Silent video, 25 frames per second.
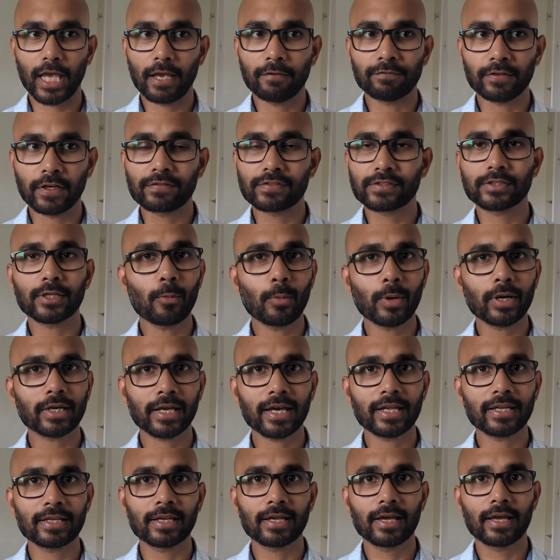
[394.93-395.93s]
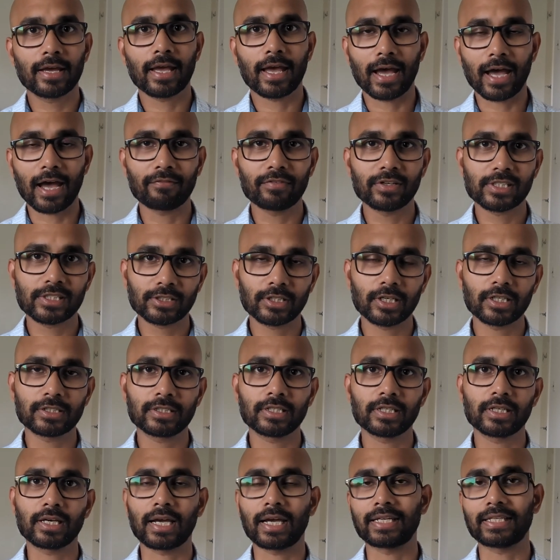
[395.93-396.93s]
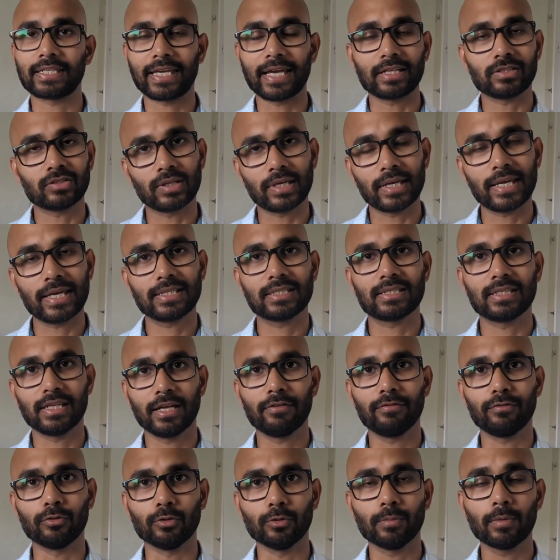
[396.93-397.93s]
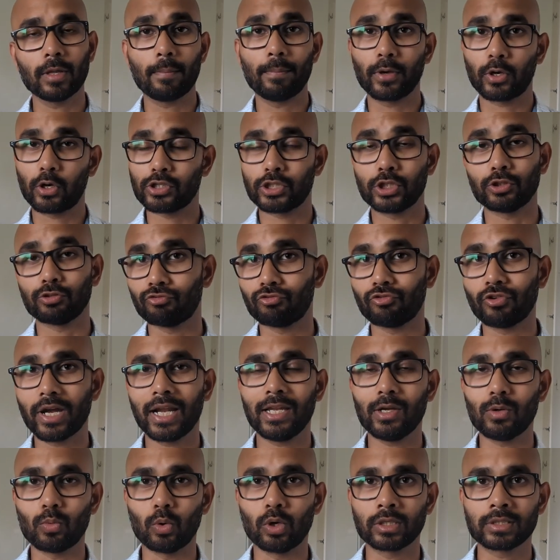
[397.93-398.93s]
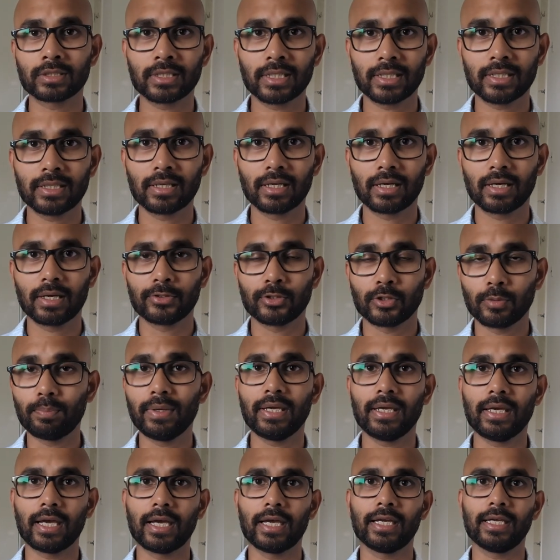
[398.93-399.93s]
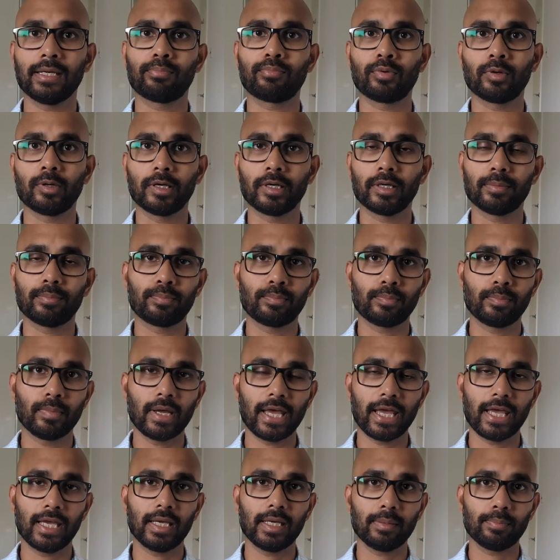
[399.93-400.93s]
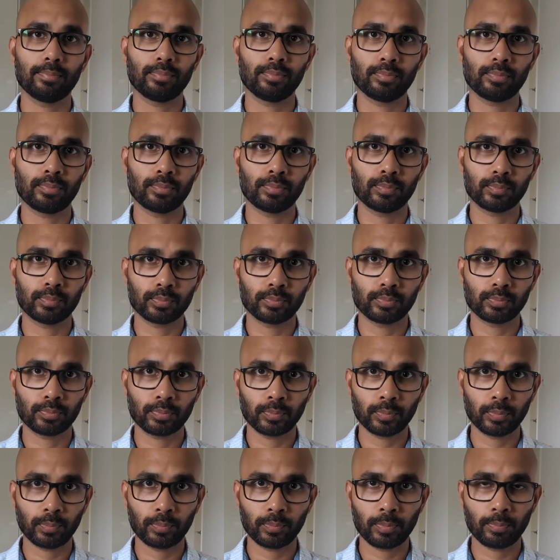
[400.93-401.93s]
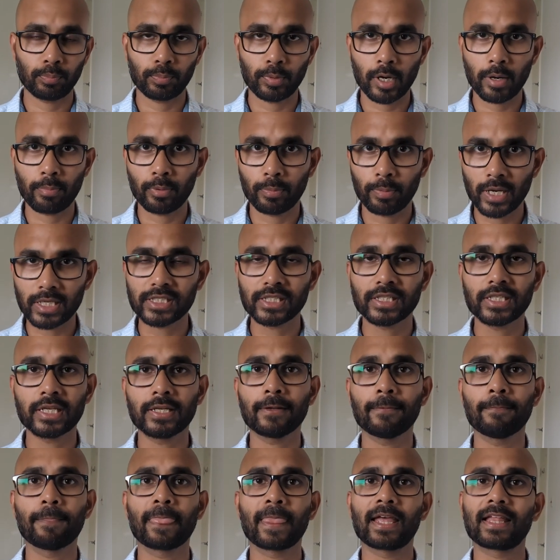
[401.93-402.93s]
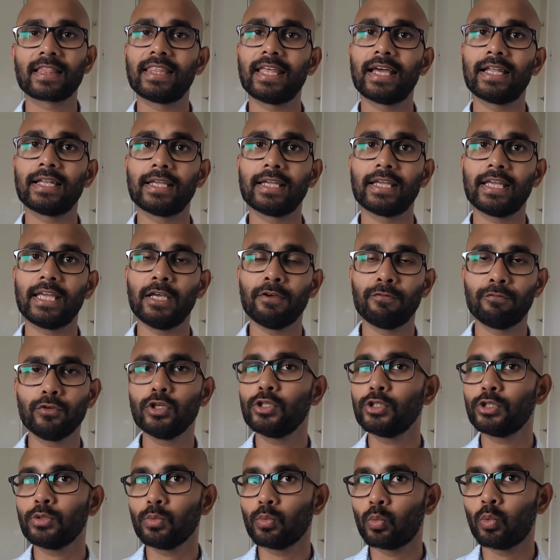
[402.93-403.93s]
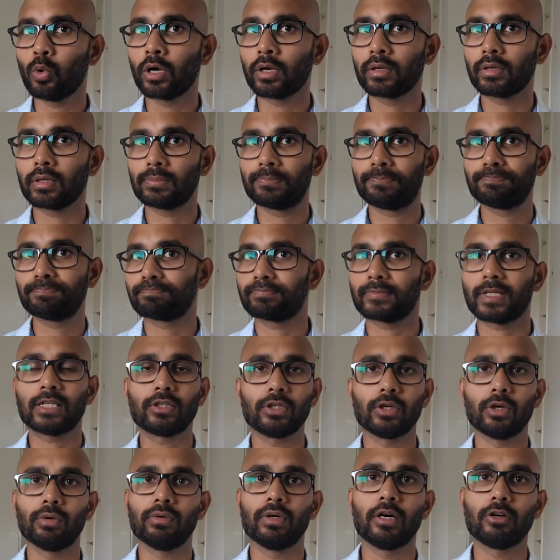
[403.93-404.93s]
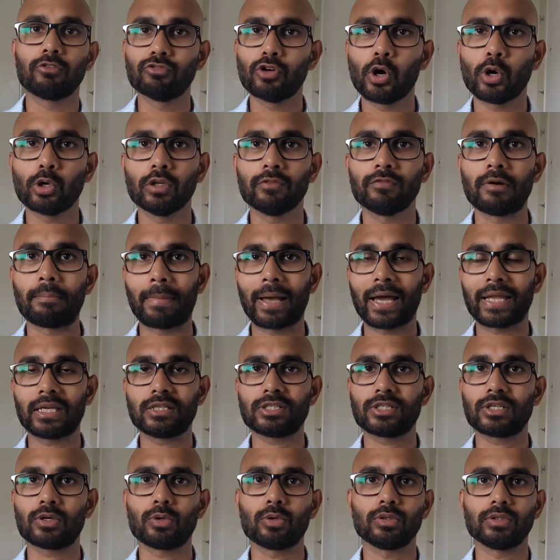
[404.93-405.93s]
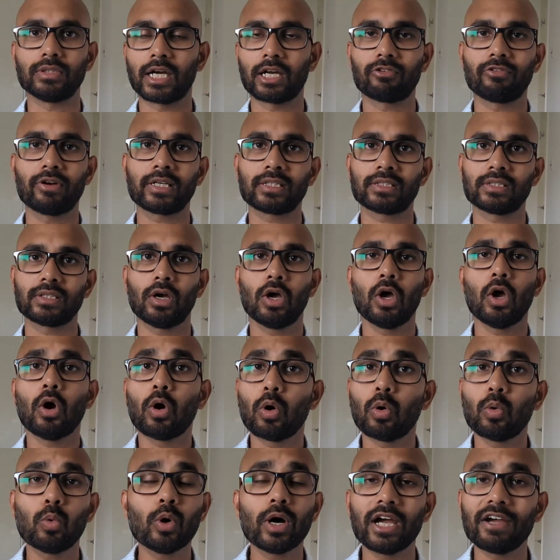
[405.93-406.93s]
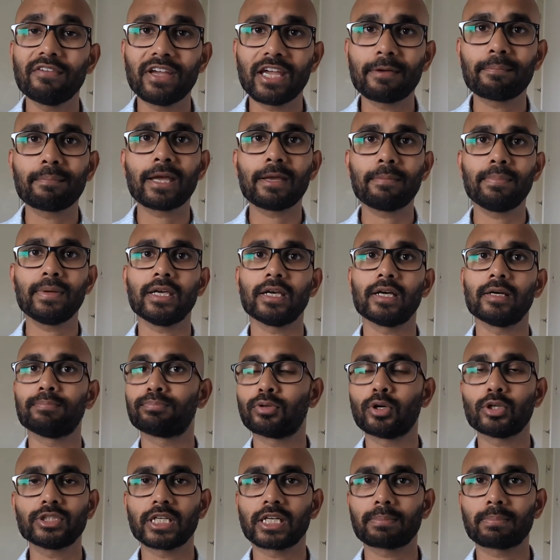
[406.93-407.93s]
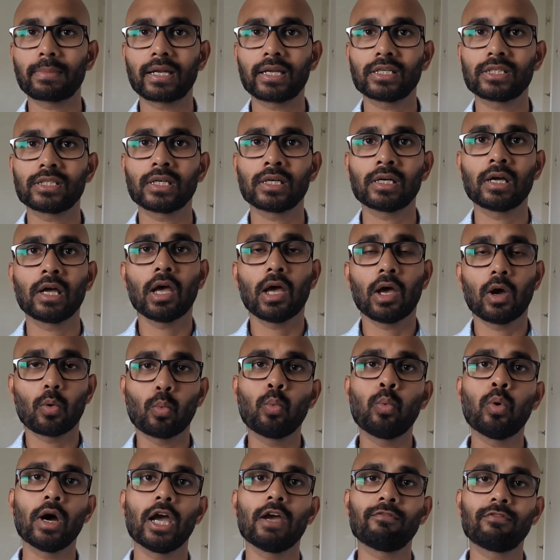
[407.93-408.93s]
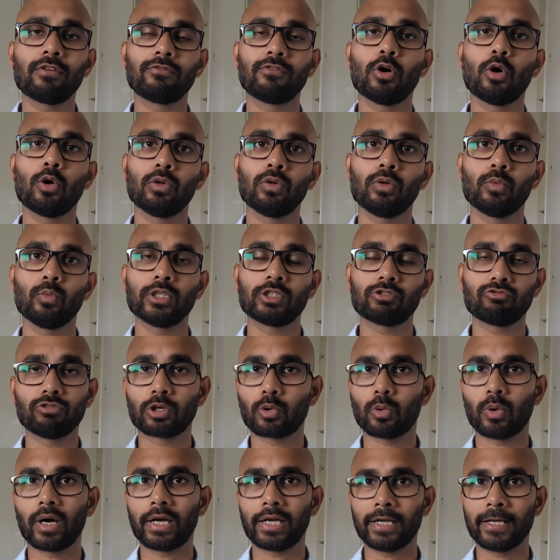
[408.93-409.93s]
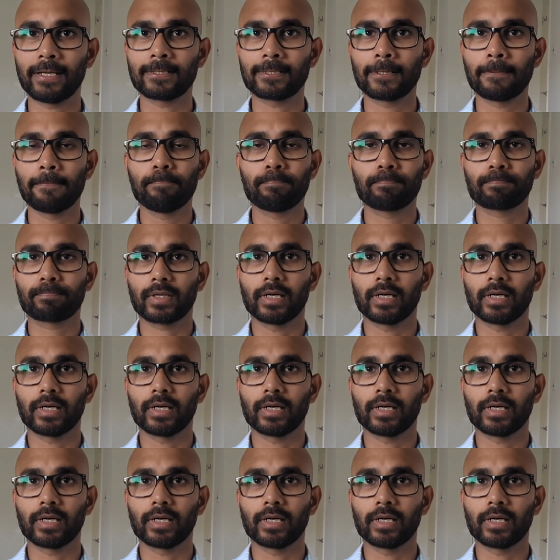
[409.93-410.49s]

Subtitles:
If someone can have a stutter and get to his level because you really wanted to be a president, then if you want, I don't know, a role of a manager or director or whatever it may be, a project manager, whatever role which requires